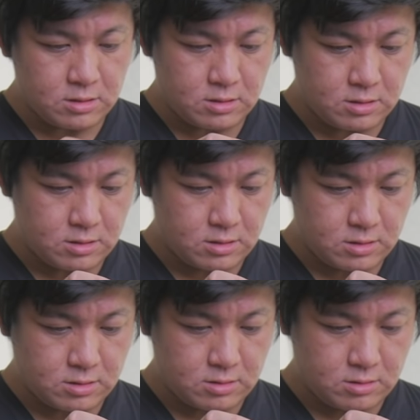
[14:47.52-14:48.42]
Okay,
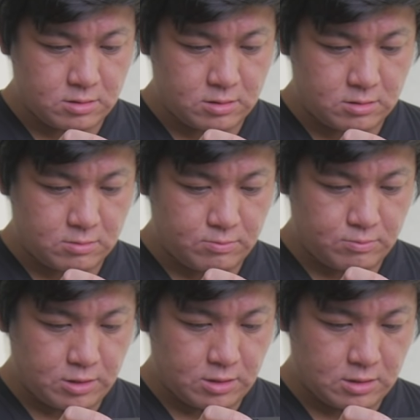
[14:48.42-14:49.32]
turn on
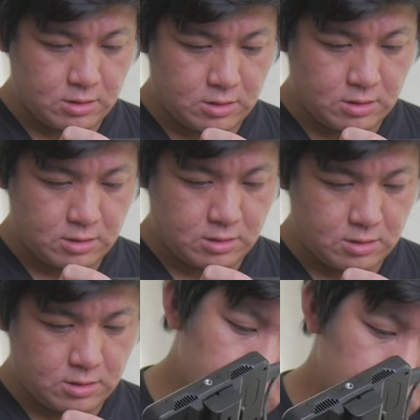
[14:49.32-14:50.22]
peaking.
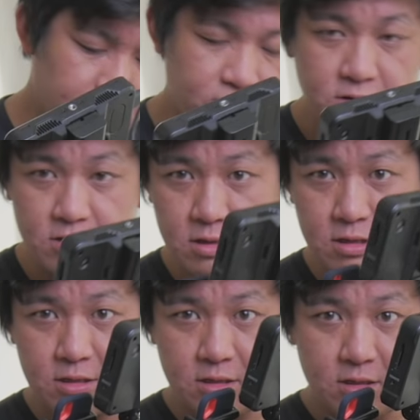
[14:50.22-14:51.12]

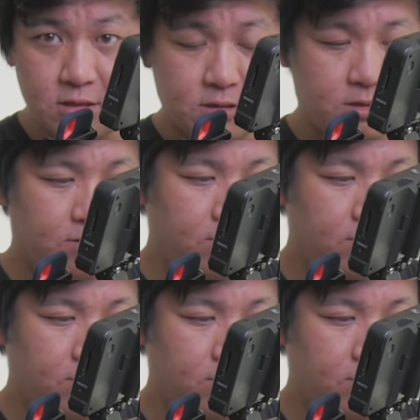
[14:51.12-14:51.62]
Definitely the